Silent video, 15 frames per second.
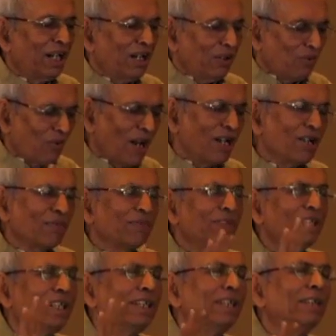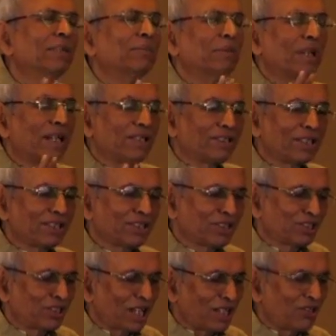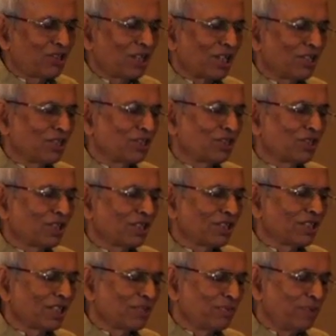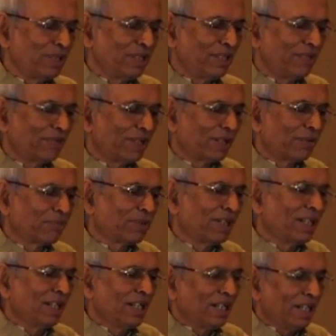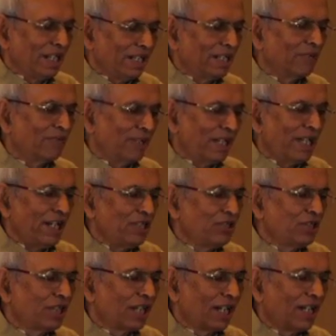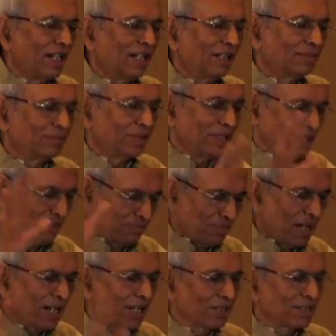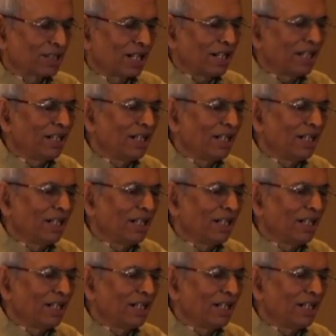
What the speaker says: One of the nicest such registers has been developed in a village in Maharashtra,